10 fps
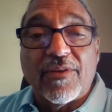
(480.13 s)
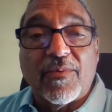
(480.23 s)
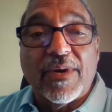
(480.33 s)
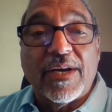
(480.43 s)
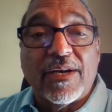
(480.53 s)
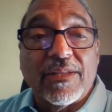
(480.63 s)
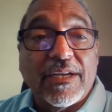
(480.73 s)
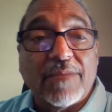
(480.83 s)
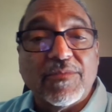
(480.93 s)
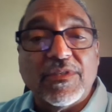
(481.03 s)
as well,
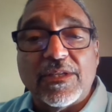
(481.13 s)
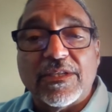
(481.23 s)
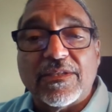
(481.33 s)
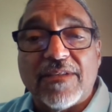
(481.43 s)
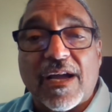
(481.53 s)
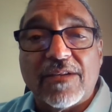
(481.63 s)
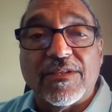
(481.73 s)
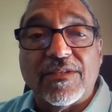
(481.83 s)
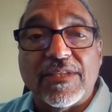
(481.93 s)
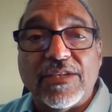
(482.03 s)
and I'm still at
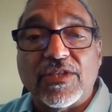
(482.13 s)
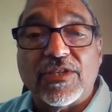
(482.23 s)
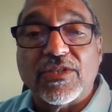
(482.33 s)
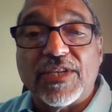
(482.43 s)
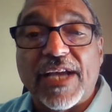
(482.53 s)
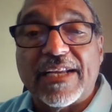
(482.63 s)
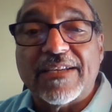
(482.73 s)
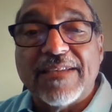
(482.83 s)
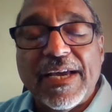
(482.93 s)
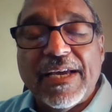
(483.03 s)
Stockton teaching genetics.